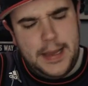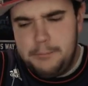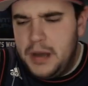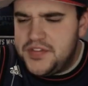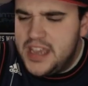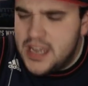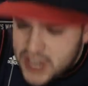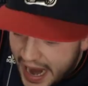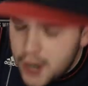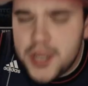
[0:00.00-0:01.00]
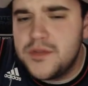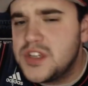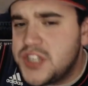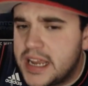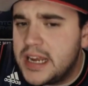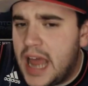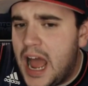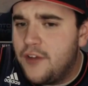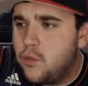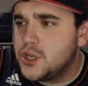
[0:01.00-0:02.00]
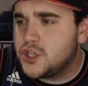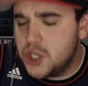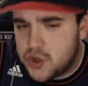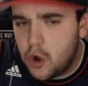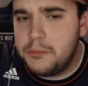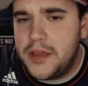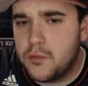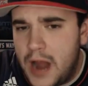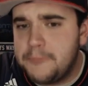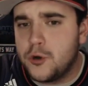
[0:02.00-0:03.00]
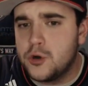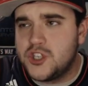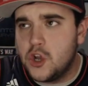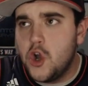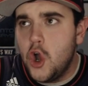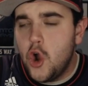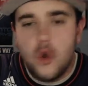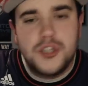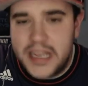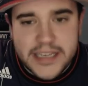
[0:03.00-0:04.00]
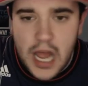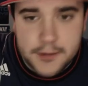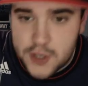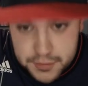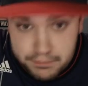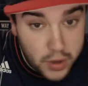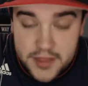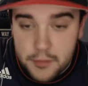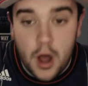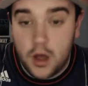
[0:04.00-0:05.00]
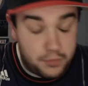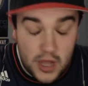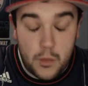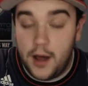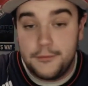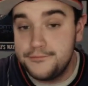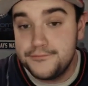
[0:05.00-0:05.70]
But the entirety of the second half was controlled by the Raptors, who did not play well.